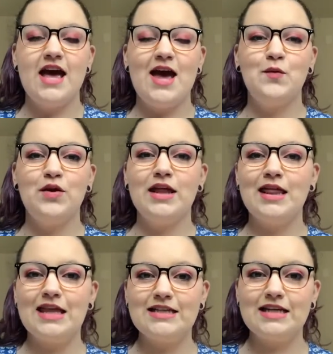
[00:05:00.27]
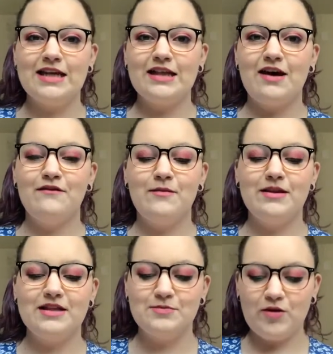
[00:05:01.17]
And one of the things that I love
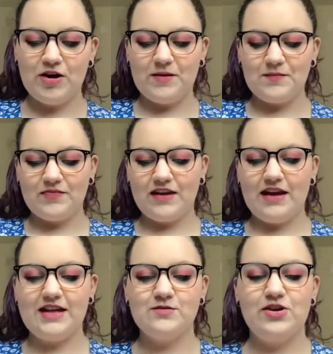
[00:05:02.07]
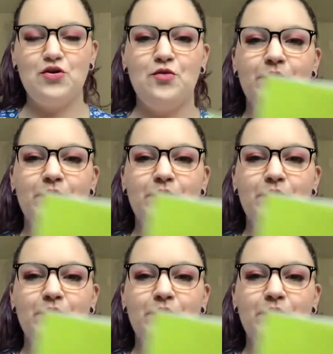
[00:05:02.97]
about this book is when you open